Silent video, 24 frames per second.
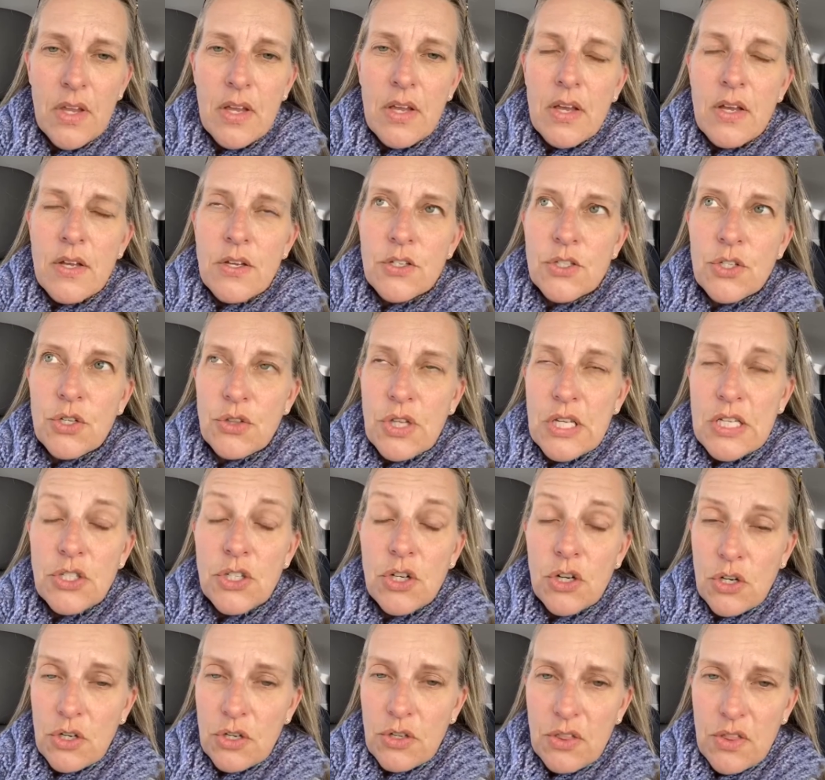So these are
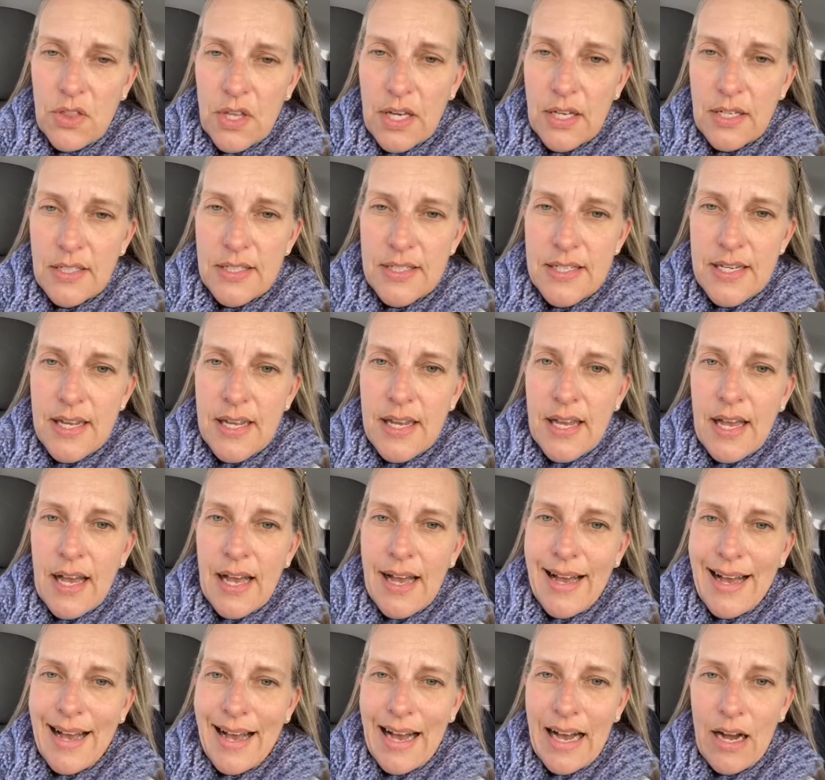good things.
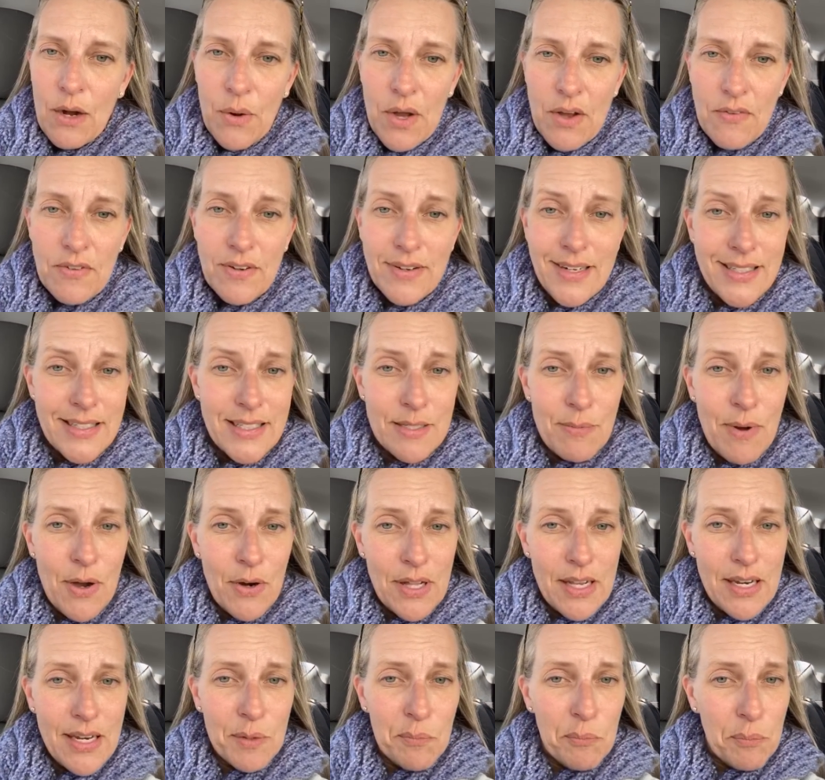However, it's about
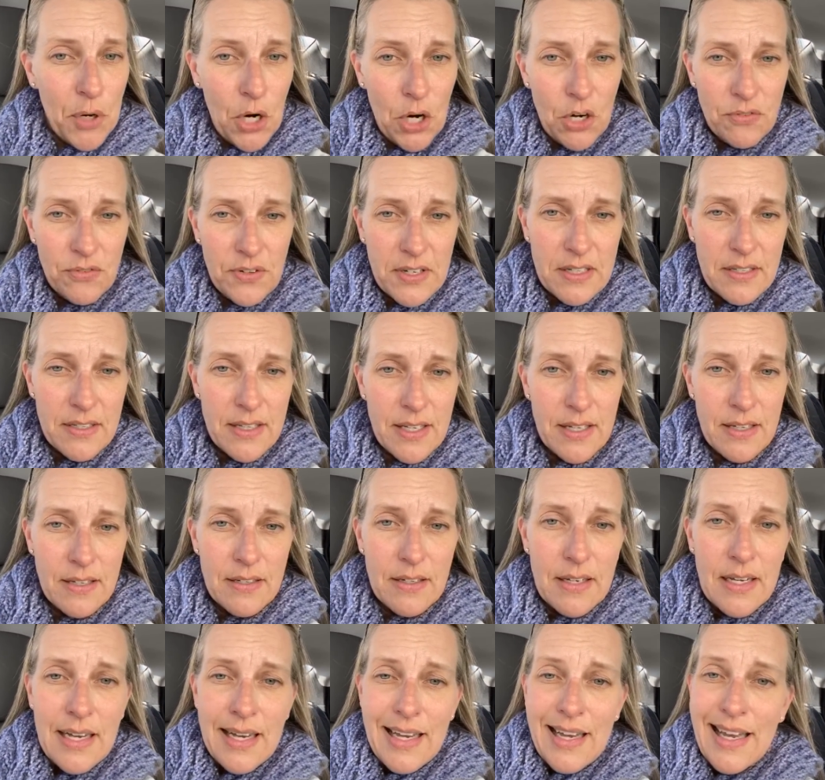eating perfectly.
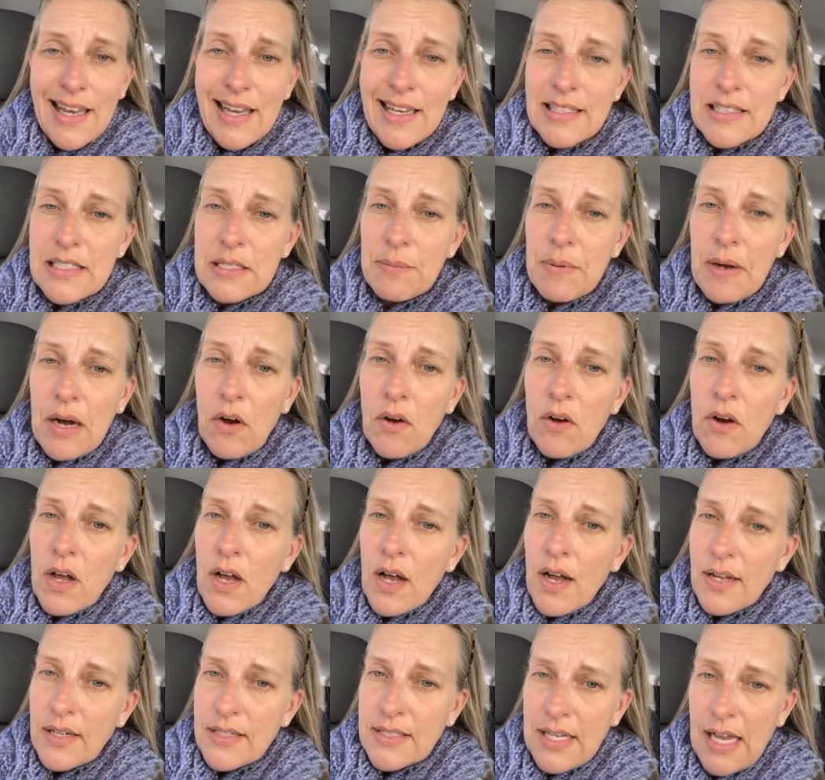It's about
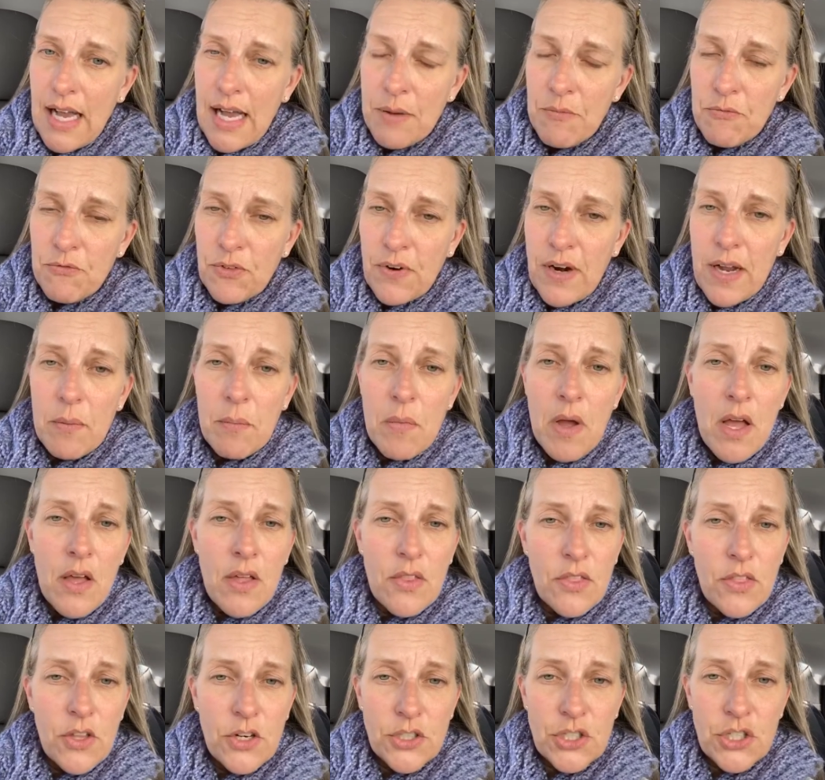a time frame.
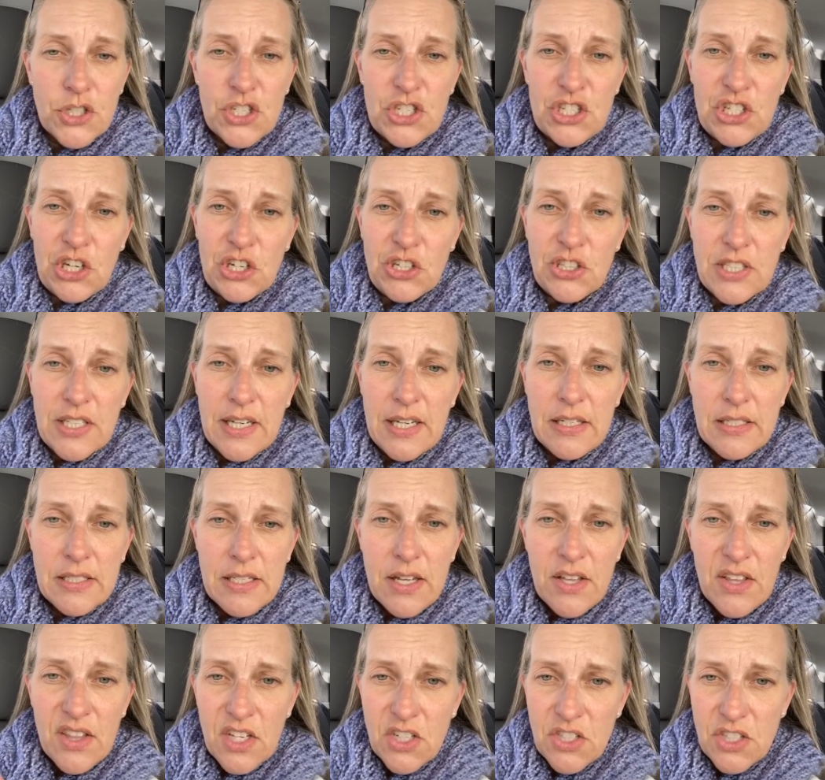There's a start date,
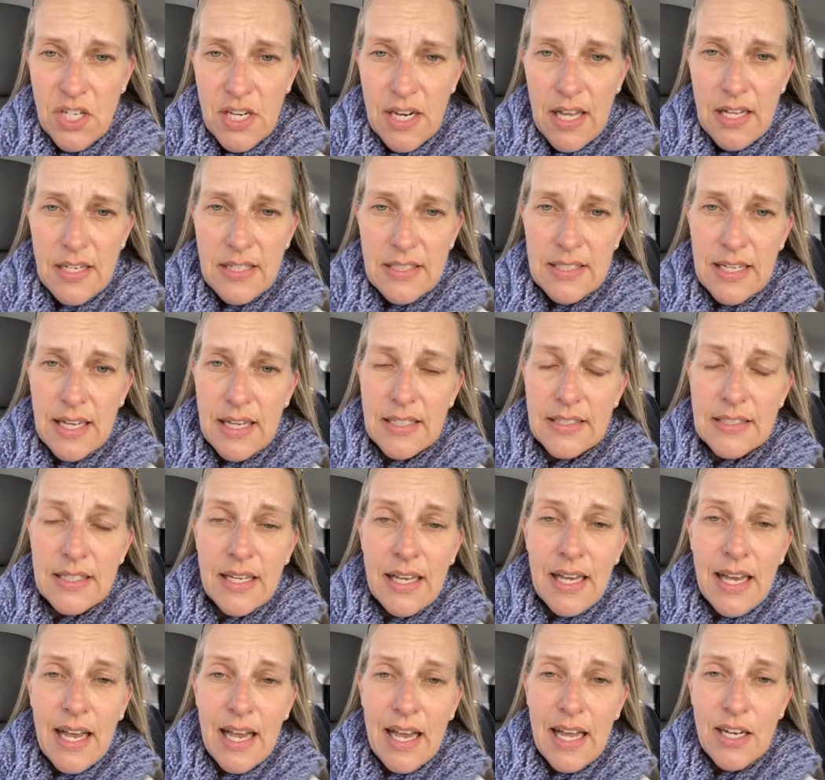there's an end date.
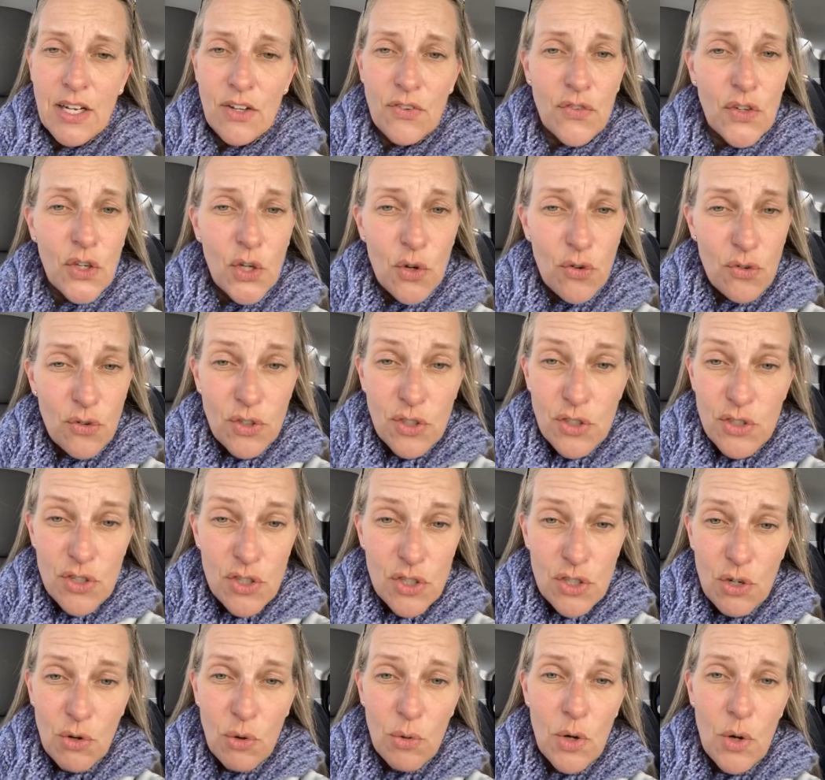And if you
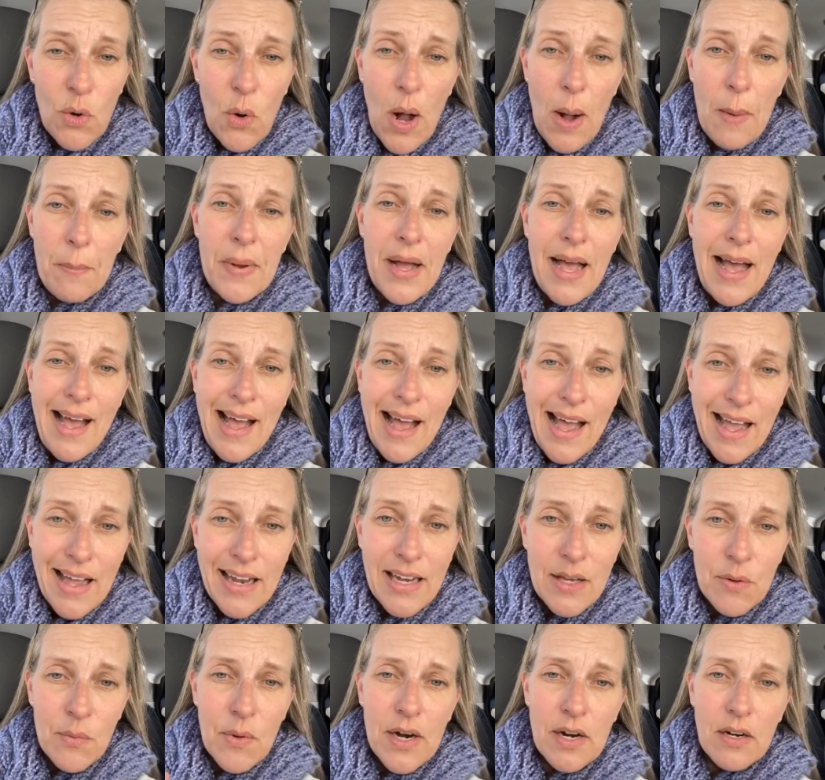screw up
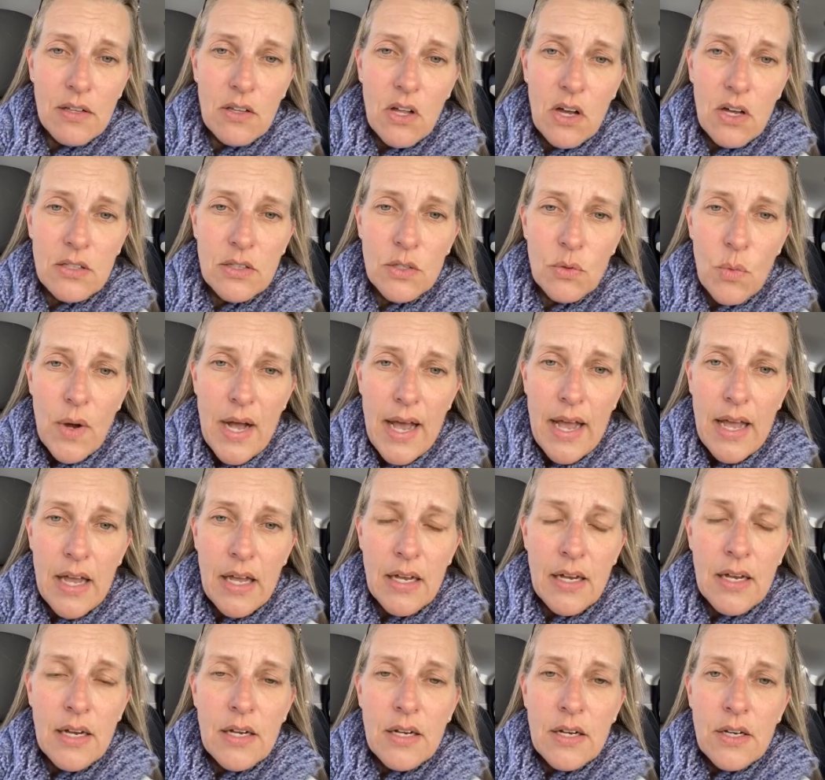anywhere along the way,
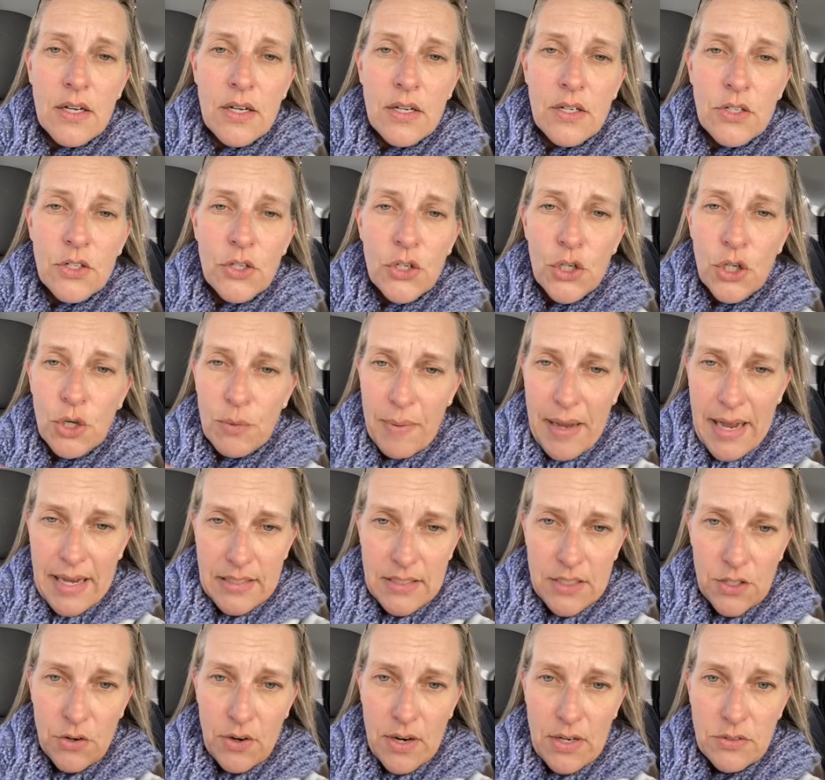you're back to
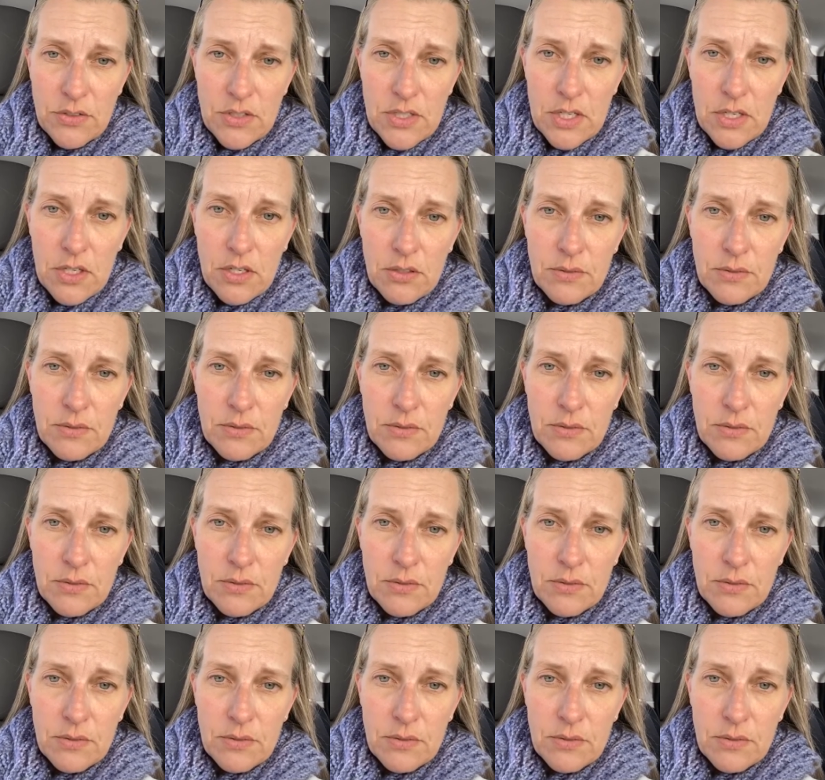ground zero.